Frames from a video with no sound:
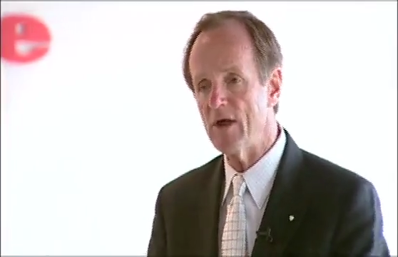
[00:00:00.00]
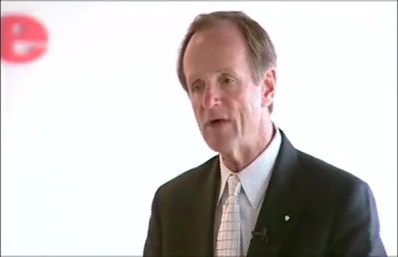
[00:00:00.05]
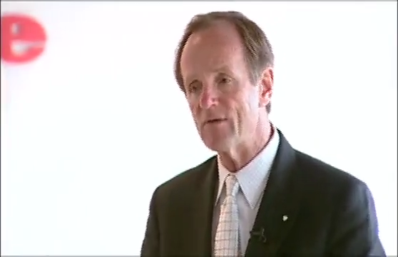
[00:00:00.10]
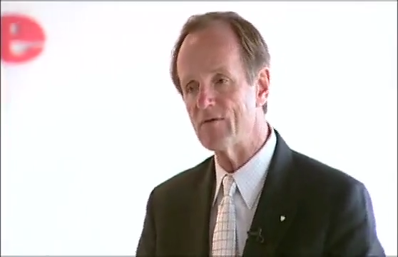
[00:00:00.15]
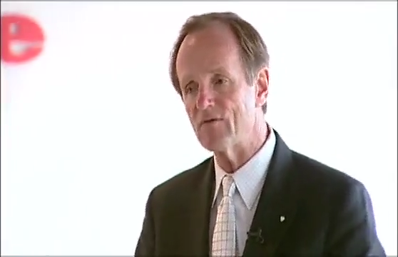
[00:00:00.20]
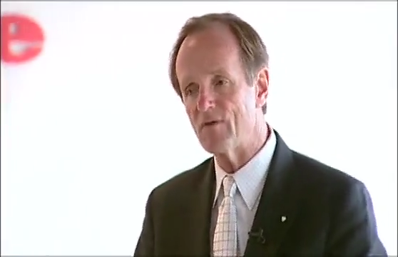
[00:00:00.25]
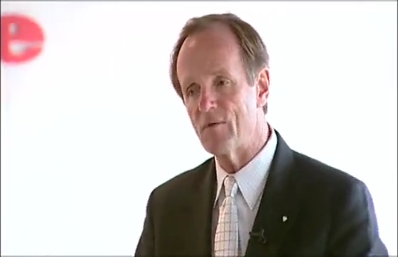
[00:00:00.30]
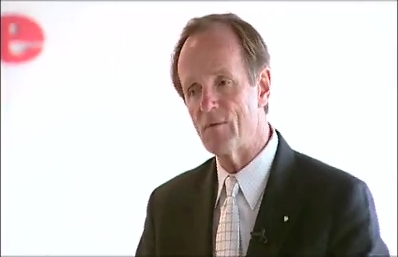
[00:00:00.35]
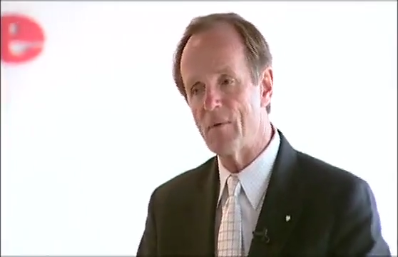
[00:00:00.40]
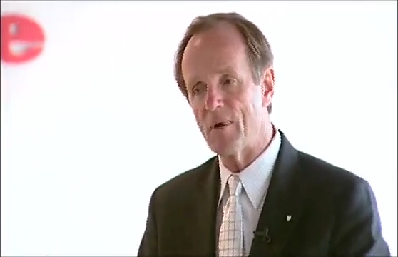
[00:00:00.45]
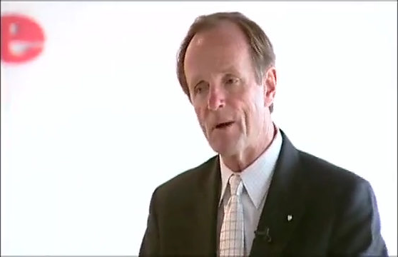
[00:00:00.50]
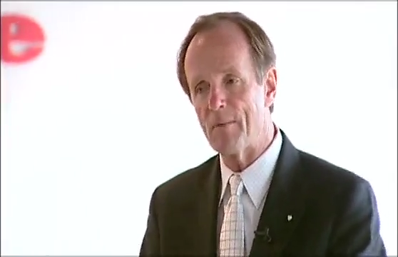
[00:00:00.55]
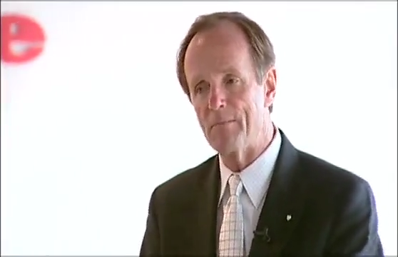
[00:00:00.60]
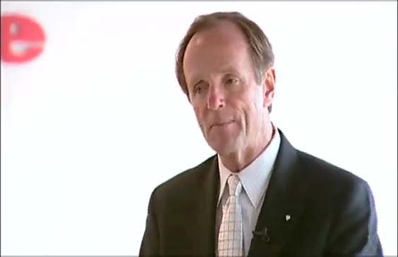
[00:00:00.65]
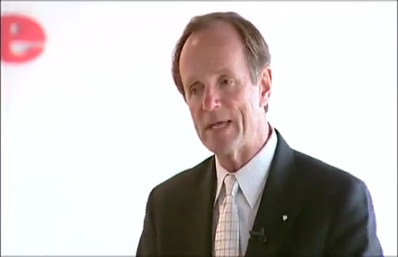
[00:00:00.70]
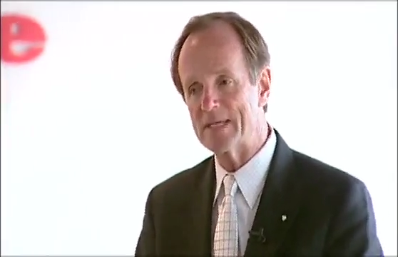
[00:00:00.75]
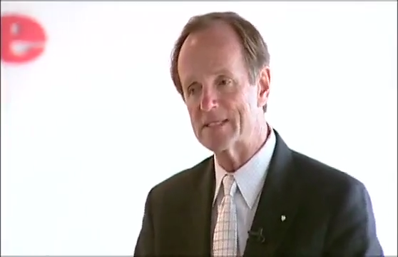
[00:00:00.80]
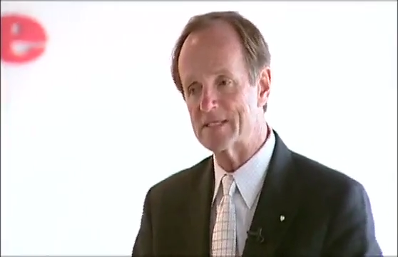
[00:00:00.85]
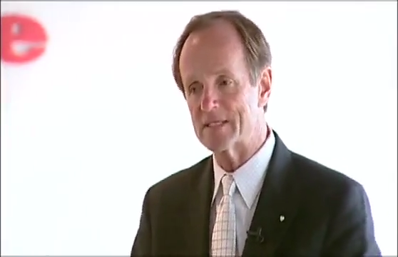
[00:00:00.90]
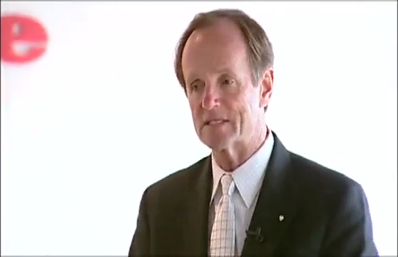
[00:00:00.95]
then you have
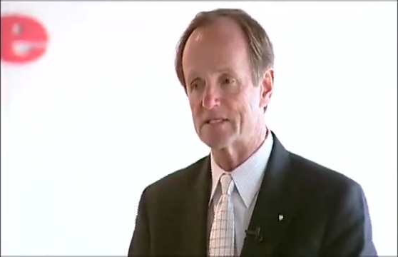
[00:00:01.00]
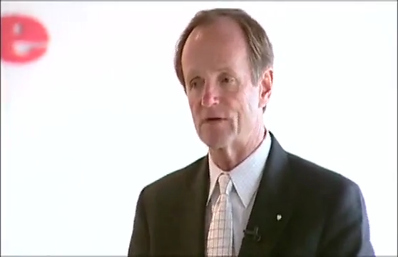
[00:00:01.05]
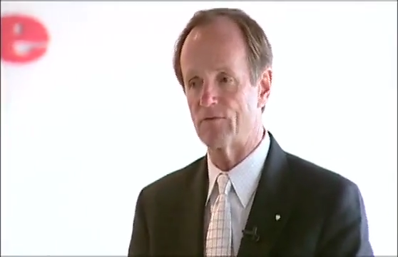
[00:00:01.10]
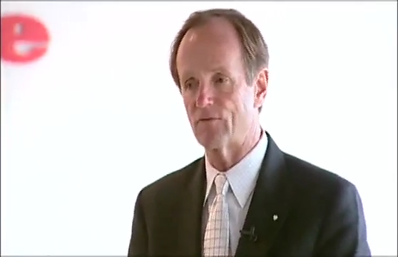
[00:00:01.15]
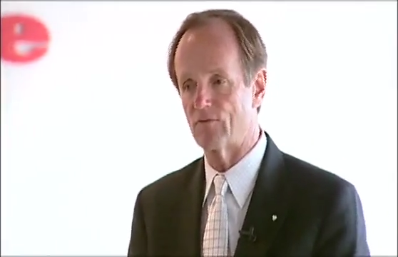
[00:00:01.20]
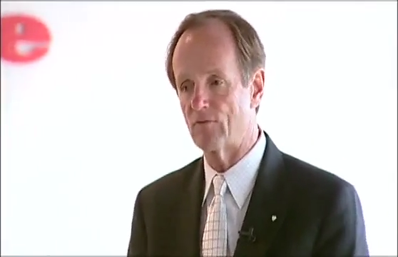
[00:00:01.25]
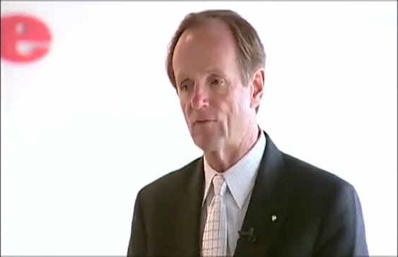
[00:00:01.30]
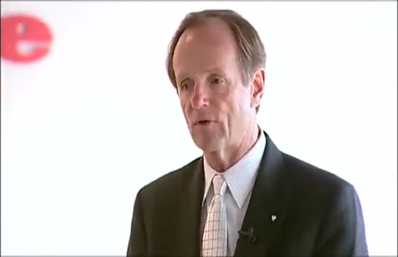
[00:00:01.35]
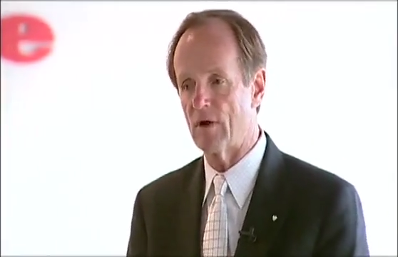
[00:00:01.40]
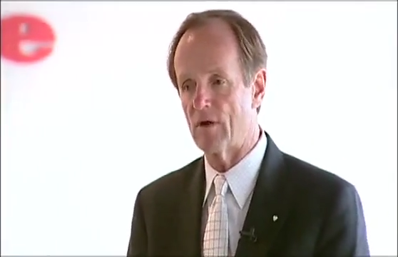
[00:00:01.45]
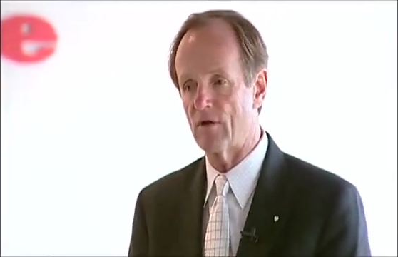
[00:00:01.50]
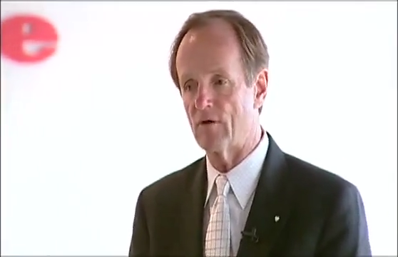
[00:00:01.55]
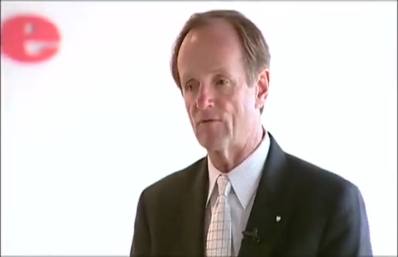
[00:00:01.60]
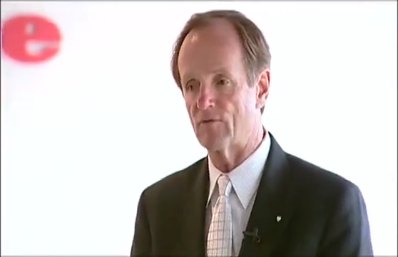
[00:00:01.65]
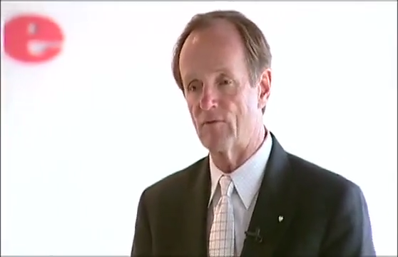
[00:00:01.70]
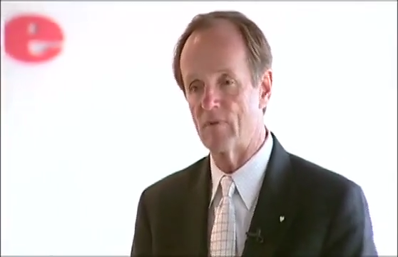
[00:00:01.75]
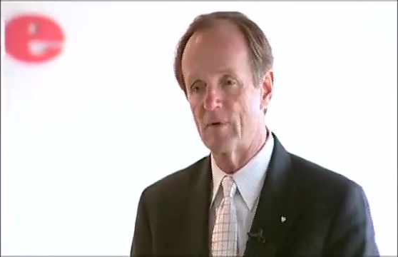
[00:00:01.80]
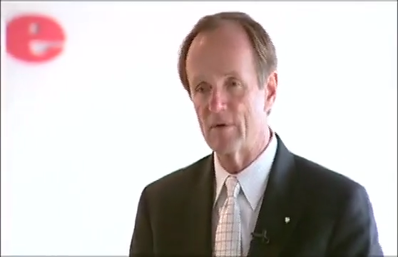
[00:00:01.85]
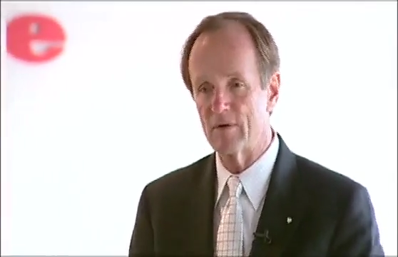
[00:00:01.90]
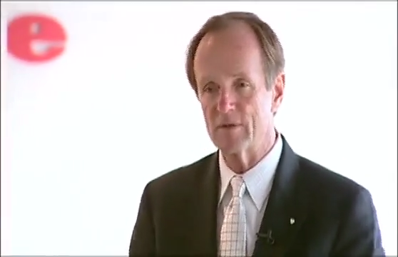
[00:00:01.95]
a basis
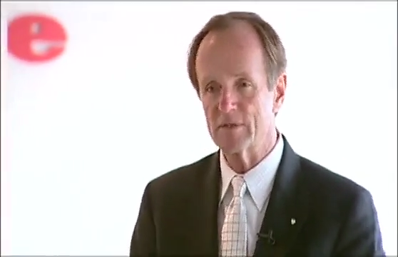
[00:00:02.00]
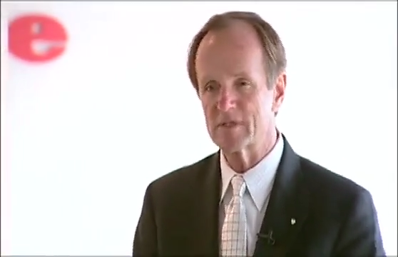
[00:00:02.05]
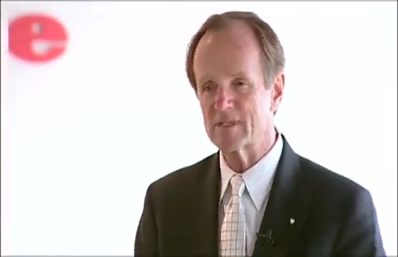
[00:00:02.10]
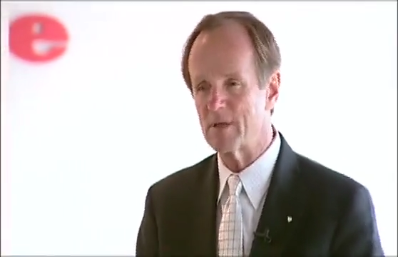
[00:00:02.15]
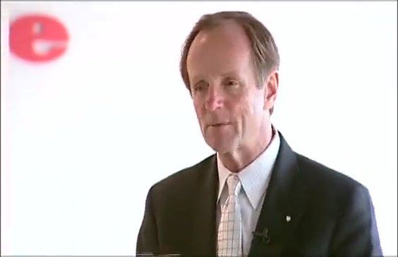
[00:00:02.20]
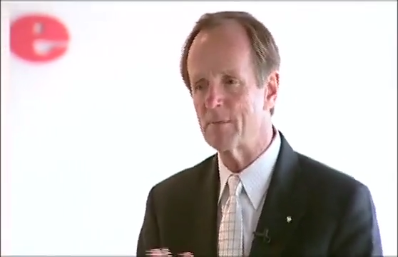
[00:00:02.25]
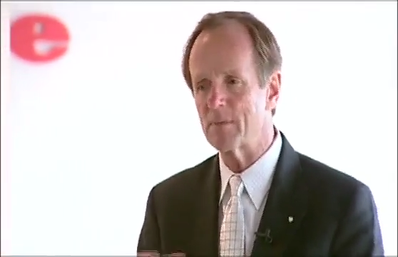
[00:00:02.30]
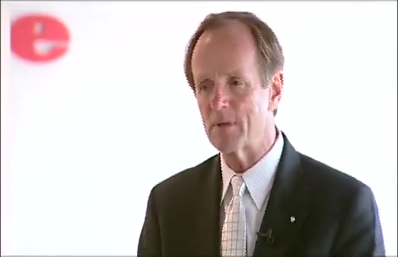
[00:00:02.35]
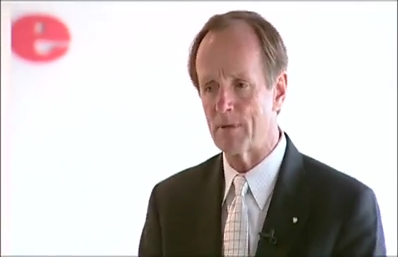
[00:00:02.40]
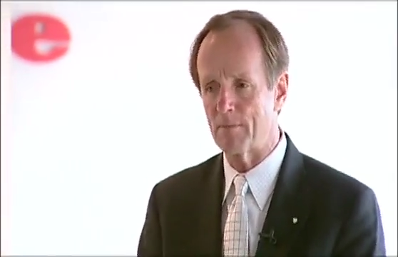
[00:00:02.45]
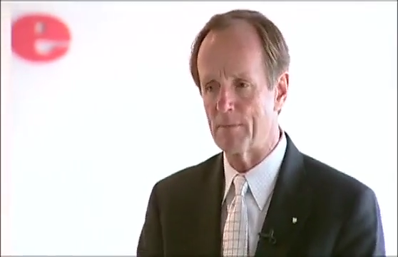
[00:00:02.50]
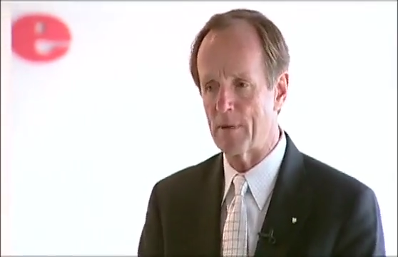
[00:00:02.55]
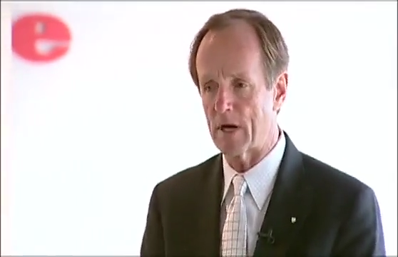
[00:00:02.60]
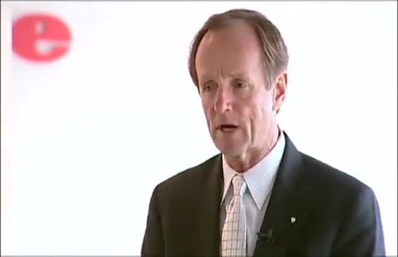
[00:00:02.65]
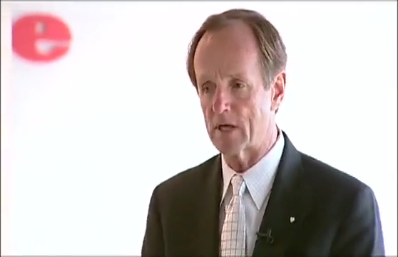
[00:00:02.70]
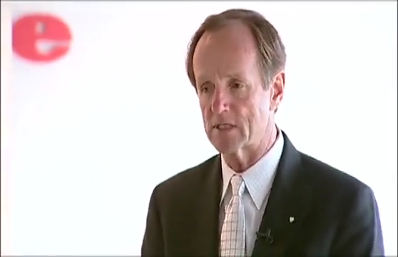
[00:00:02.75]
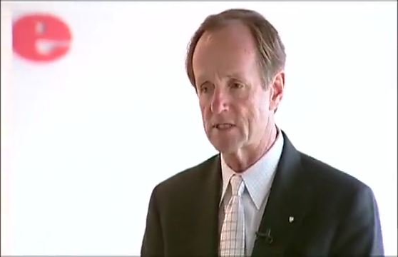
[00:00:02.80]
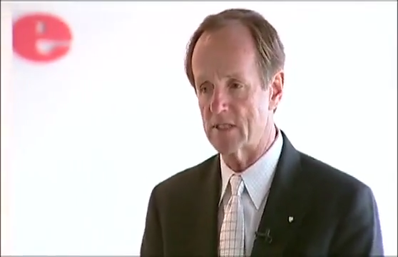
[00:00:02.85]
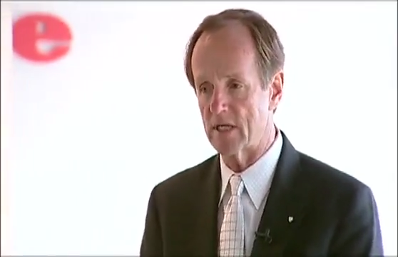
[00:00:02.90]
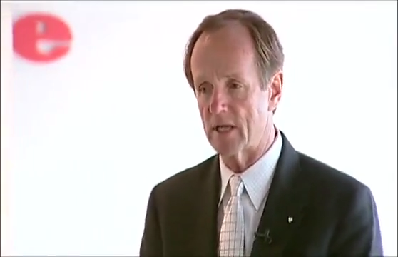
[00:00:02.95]
of
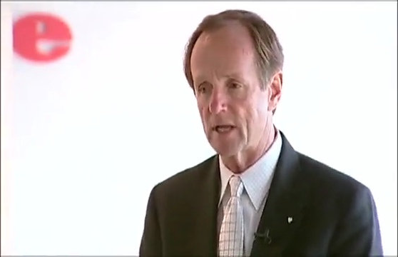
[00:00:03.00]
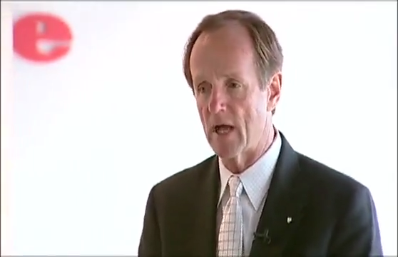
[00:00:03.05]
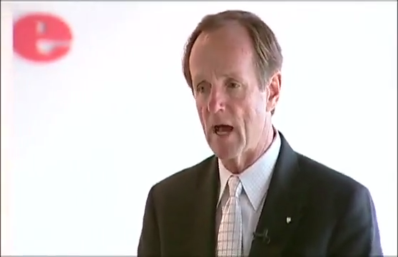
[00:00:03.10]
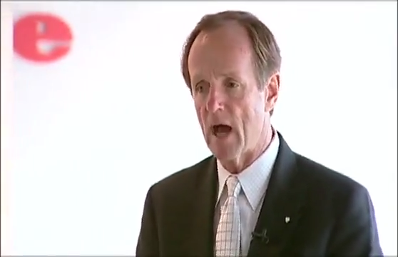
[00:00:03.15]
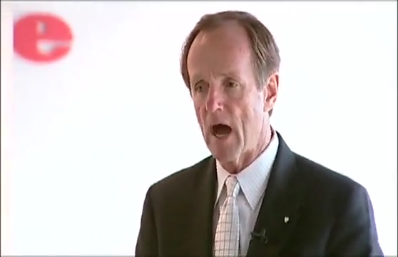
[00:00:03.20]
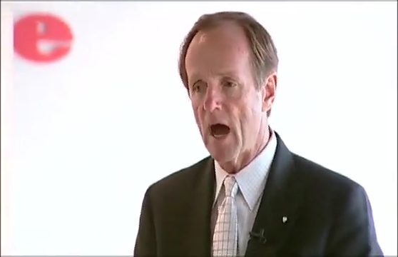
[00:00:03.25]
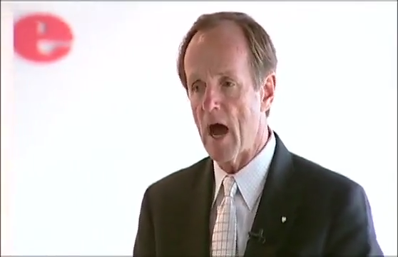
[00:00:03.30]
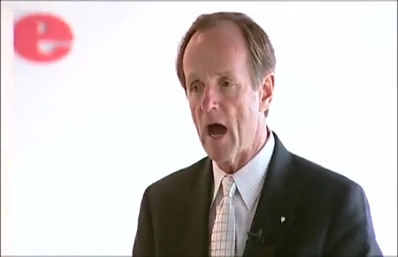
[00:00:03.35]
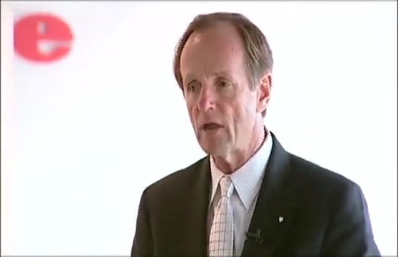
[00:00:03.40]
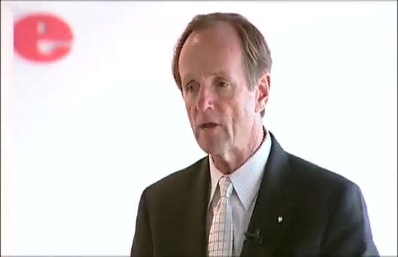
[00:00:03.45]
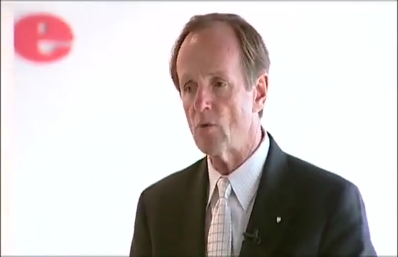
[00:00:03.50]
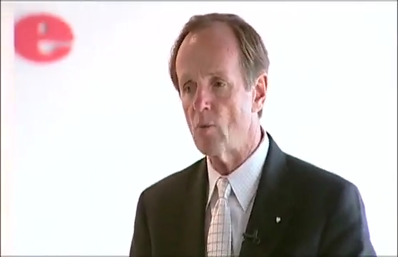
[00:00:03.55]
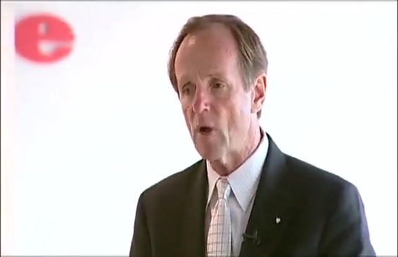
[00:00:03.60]
some comparison.